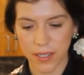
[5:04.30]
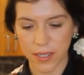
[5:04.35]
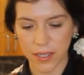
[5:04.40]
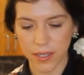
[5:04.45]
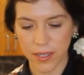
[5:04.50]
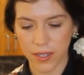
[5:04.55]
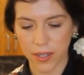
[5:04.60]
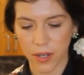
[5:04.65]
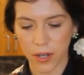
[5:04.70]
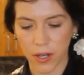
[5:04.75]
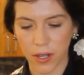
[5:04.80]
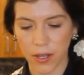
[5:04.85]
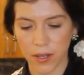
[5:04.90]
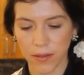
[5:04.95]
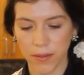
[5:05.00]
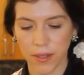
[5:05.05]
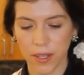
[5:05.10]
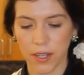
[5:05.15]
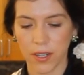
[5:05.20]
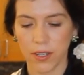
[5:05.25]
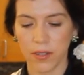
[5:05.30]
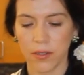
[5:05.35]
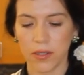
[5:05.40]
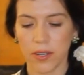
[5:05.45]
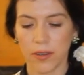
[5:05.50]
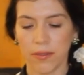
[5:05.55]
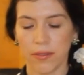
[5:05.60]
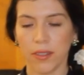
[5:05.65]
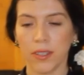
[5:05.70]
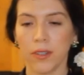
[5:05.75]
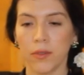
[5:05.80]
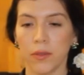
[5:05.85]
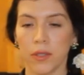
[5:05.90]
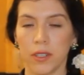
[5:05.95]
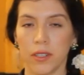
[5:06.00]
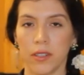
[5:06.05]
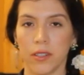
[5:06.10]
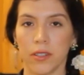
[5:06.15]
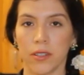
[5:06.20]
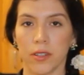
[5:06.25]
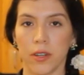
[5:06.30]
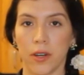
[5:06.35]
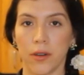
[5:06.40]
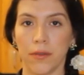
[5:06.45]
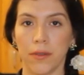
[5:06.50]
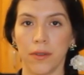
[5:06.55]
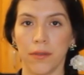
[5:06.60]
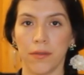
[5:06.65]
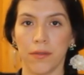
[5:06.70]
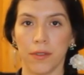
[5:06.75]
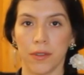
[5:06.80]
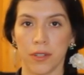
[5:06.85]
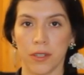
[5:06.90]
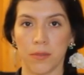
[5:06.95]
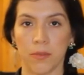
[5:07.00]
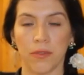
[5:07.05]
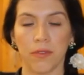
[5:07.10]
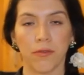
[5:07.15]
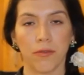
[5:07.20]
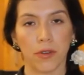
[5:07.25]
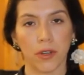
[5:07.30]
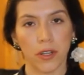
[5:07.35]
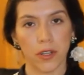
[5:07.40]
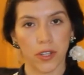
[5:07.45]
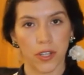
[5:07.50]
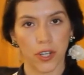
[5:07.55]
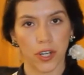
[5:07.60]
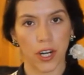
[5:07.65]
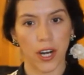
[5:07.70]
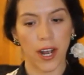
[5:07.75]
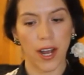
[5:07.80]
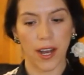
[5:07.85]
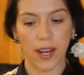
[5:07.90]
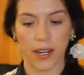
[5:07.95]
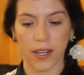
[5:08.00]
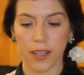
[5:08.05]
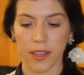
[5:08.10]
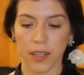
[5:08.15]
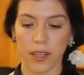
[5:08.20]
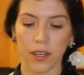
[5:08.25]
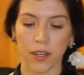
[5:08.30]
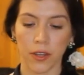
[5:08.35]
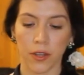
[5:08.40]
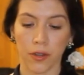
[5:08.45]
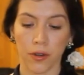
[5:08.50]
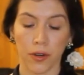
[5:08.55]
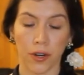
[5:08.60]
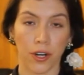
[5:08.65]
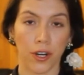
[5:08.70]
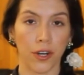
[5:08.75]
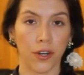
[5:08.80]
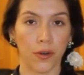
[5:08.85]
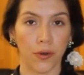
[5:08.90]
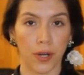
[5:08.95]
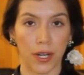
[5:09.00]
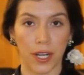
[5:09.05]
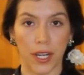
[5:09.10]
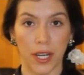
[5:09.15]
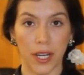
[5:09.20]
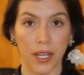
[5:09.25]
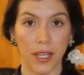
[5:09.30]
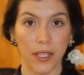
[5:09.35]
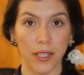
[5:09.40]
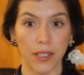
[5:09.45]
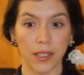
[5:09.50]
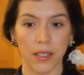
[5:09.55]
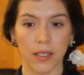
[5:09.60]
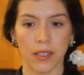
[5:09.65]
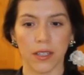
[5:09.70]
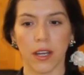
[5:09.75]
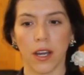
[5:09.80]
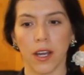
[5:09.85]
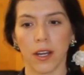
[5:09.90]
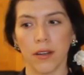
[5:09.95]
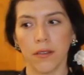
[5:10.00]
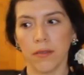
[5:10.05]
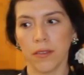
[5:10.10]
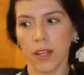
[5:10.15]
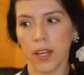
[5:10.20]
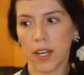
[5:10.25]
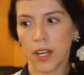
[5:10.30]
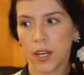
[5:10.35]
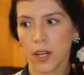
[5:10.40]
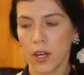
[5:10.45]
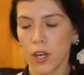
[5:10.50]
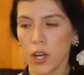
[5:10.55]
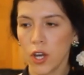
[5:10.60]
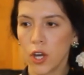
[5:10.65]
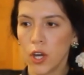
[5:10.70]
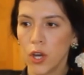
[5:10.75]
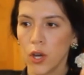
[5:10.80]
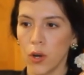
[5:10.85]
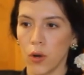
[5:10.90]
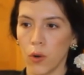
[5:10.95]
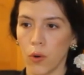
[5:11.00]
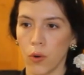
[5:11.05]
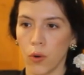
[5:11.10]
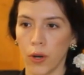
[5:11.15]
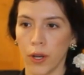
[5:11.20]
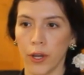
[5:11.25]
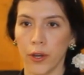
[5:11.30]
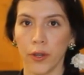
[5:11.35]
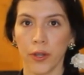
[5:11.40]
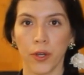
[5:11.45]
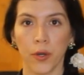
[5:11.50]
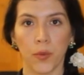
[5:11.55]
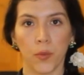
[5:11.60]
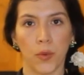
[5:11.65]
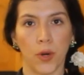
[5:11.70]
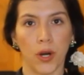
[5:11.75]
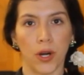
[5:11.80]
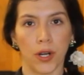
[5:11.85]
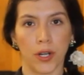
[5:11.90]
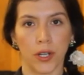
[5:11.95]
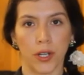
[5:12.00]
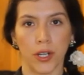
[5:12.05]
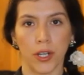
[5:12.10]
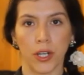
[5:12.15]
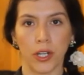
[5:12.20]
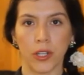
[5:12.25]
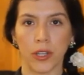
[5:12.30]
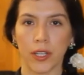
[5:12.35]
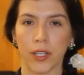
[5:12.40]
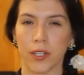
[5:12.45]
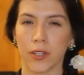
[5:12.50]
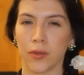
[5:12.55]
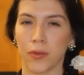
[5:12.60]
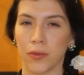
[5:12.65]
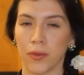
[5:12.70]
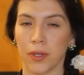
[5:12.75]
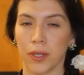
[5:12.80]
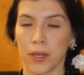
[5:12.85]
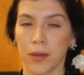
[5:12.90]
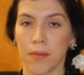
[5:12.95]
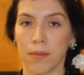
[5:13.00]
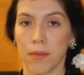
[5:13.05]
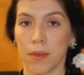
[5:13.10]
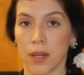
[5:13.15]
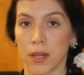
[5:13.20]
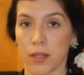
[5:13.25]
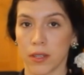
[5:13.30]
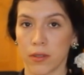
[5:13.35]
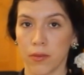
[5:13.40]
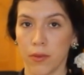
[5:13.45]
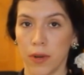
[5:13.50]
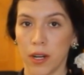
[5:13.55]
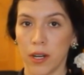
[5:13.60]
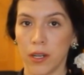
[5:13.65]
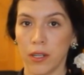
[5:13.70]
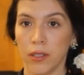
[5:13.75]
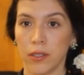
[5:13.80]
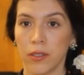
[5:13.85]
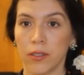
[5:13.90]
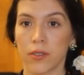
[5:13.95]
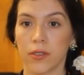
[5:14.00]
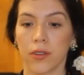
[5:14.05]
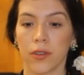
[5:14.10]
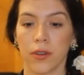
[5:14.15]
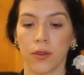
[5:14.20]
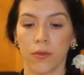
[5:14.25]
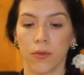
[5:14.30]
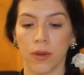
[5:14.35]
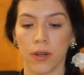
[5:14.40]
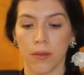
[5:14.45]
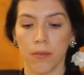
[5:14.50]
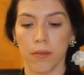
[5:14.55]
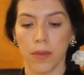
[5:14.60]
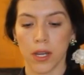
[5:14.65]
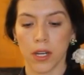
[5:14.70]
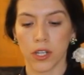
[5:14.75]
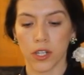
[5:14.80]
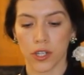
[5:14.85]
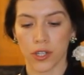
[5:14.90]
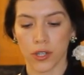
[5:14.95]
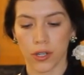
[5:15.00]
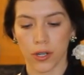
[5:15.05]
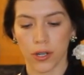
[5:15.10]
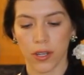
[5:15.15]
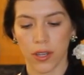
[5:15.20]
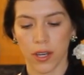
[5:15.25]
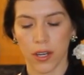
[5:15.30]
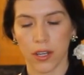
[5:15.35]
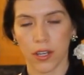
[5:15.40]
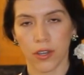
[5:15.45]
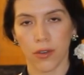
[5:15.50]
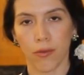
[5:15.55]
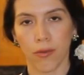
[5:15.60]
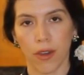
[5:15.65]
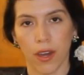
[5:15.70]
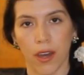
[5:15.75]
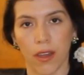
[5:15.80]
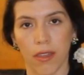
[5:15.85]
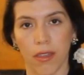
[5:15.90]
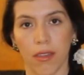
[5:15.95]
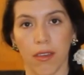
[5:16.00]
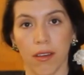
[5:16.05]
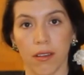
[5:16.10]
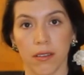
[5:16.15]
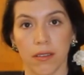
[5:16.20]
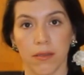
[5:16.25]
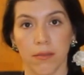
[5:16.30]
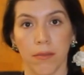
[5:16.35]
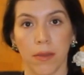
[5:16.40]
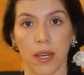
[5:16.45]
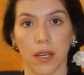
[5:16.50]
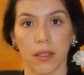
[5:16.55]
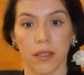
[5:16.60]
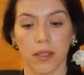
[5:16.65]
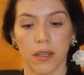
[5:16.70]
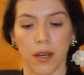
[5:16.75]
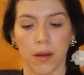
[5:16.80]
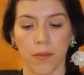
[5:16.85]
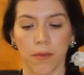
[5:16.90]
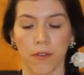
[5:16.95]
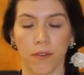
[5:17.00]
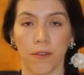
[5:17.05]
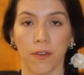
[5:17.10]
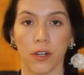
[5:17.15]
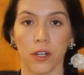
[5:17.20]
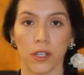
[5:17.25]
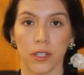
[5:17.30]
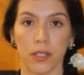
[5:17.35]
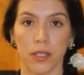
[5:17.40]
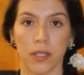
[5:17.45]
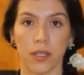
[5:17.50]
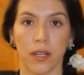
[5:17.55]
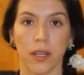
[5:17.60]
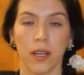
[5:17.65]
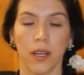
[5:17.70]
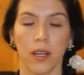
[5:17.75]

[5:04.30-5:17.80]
dissolve, and you definitely want to dissolve it first before you start adding the other ingredients. It's kind of like oil and water. They don't really mix well, so you want to make sure that you get this mixed up first